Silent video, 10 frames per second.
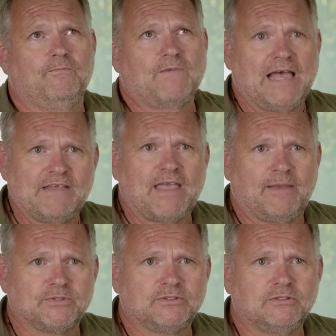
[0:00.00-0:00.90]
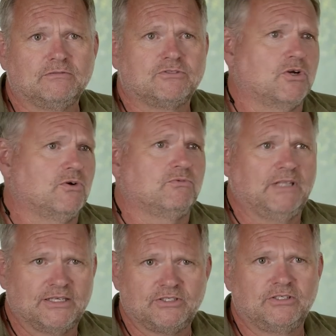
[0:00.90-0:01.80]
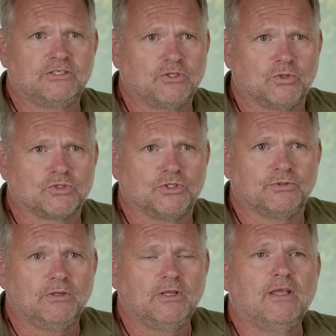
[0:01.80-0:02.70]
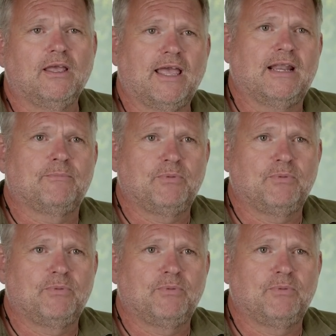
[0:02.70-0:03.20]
5 amps, so less than a toaster, and it